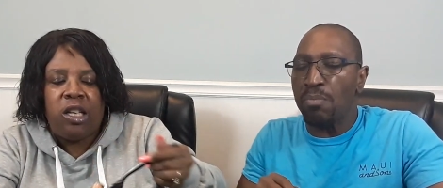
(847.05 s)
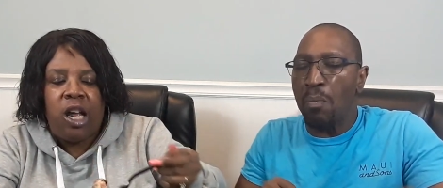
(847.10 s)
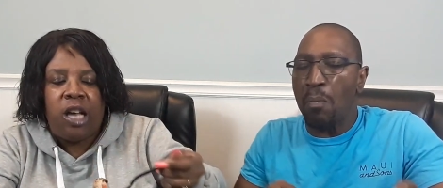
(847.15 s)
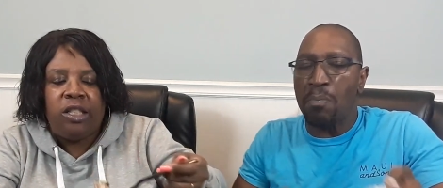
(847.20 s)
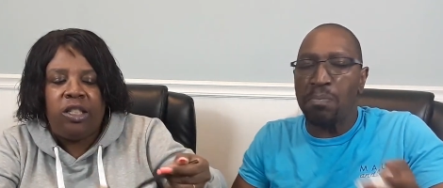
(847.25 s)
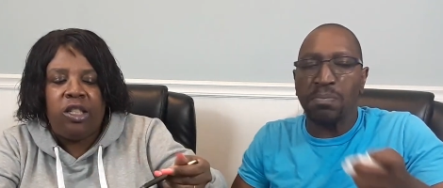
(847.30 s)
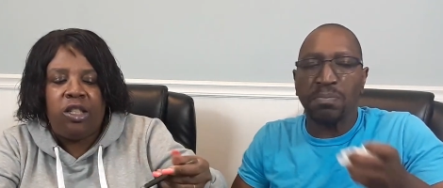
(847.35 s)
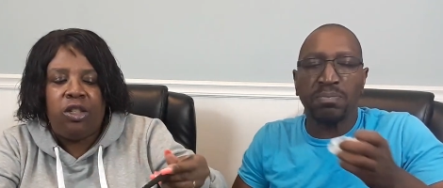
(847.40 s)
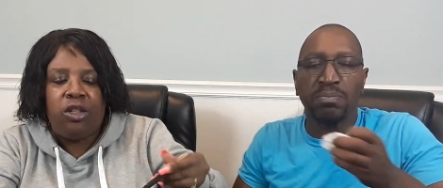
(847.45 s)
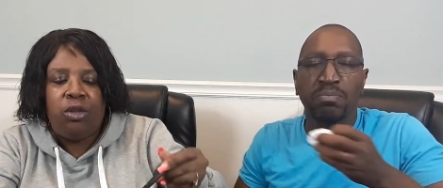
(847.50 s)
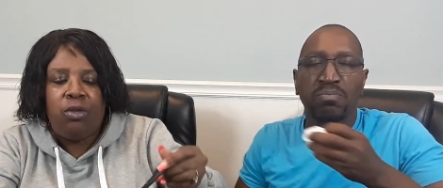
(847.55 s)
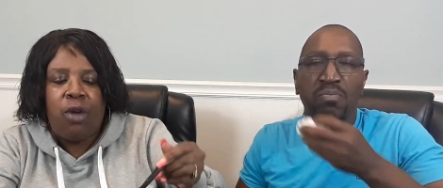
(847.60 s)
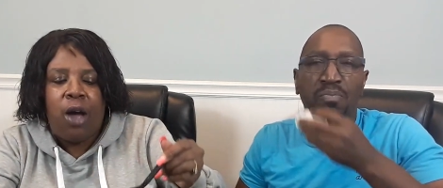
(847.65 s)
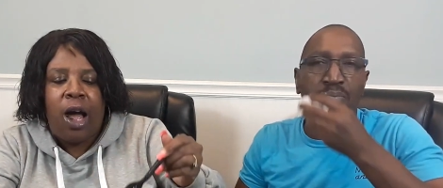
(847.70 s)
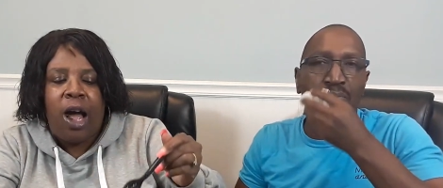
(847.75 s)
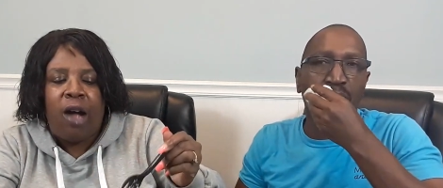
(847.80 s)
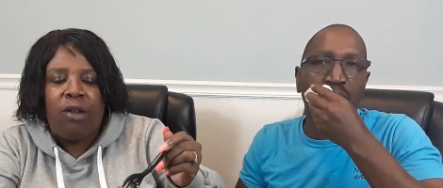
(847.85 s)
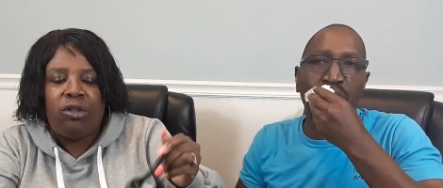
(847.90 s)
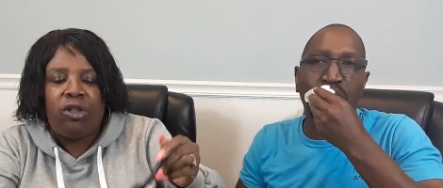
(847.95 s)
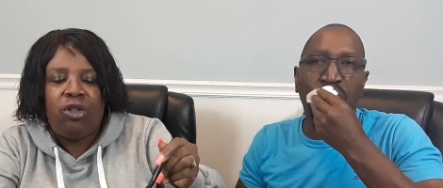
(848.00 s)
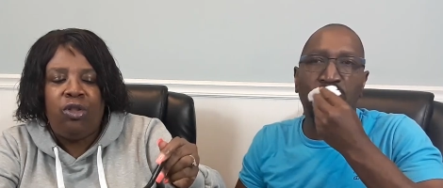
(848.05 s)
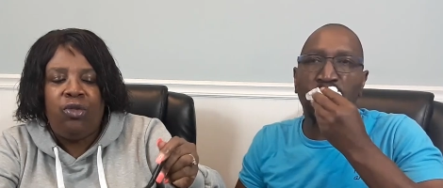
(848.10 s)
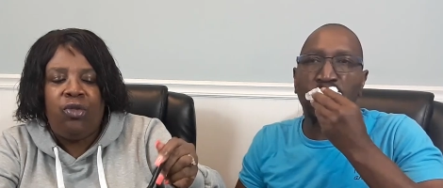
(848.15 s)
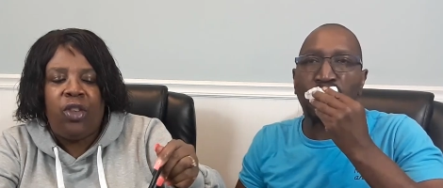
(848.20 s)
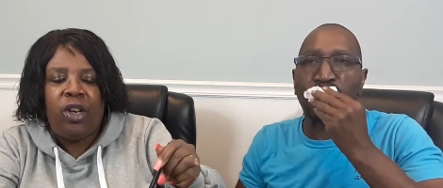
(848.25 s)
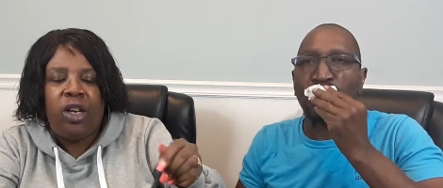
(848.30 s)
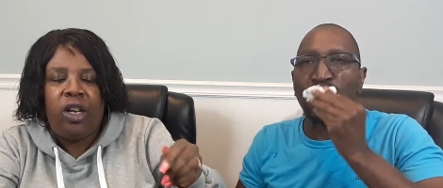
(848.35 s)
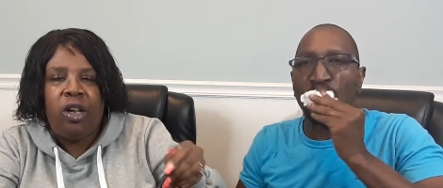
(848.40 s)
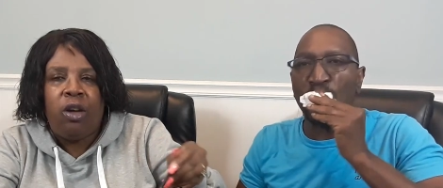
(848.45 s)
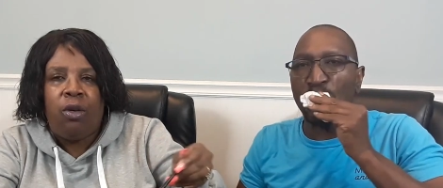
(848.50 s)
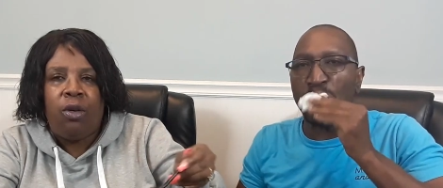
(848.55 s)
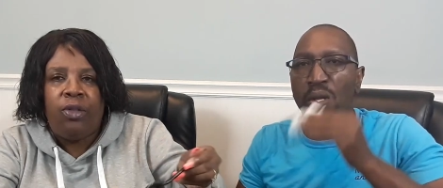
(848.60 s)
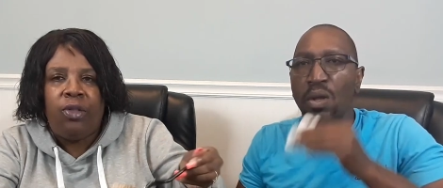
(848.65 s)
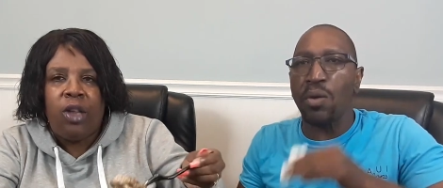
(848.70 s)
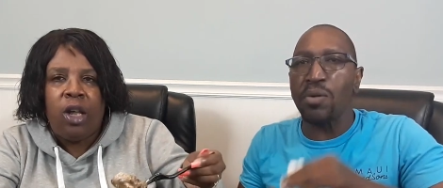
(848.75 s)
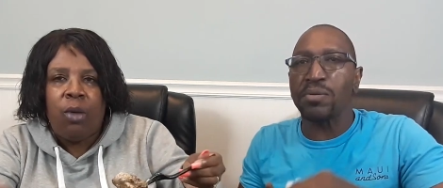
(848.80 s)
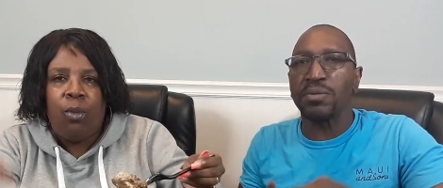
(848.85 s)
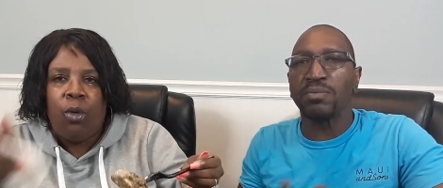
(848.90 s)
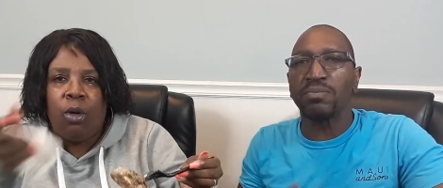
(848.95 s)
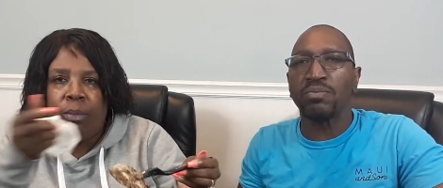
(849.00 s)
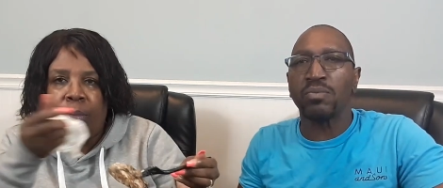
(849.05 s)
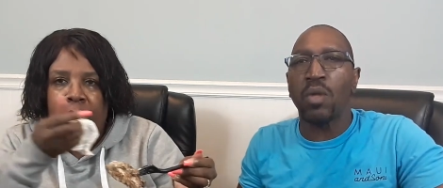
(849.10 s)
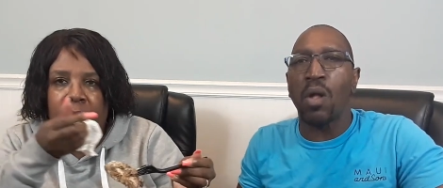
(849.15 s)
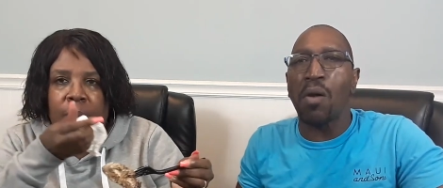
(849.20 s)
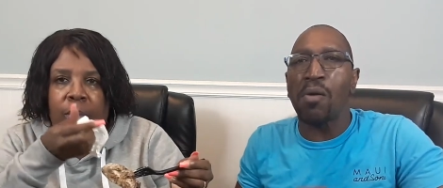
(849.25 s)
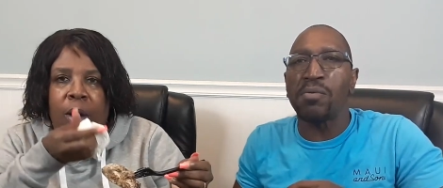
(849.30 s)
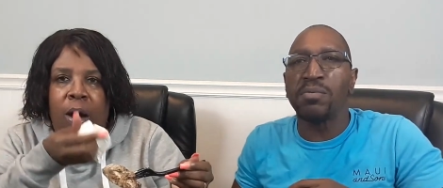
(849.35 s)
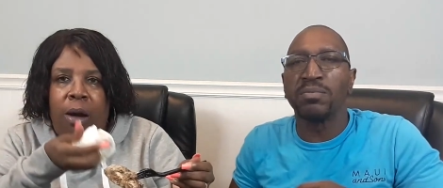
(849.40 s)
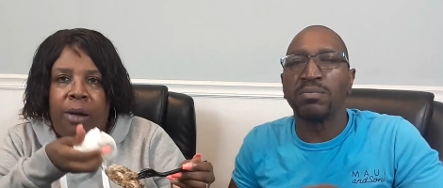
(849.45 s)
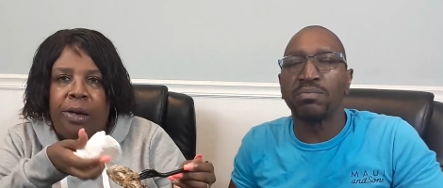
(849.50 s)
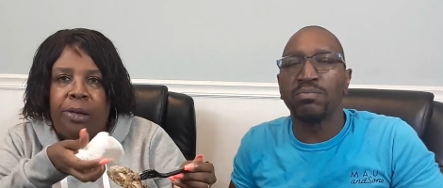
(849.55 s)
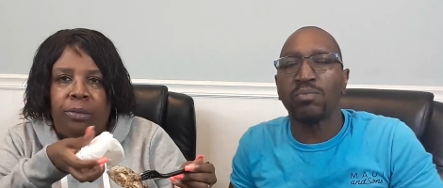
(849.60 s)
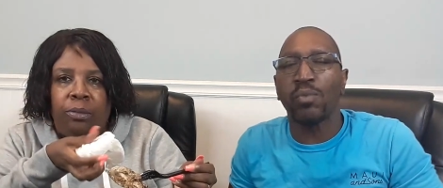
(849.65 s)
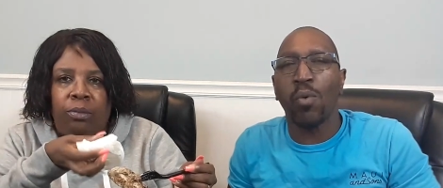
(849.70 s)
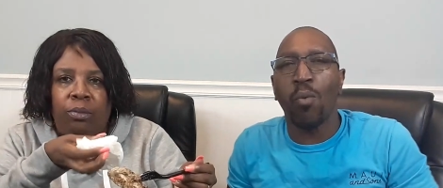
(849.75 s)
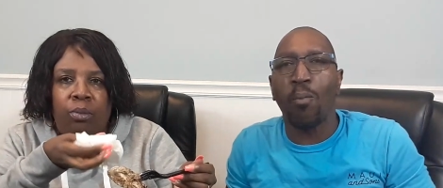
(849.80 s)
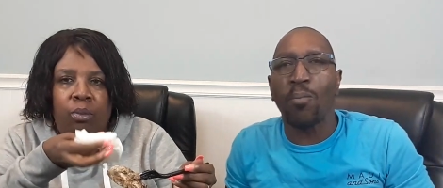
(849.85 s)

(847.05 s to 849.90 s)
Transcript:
Speaker 1: I just do a how-to video and then we'll mukbang them.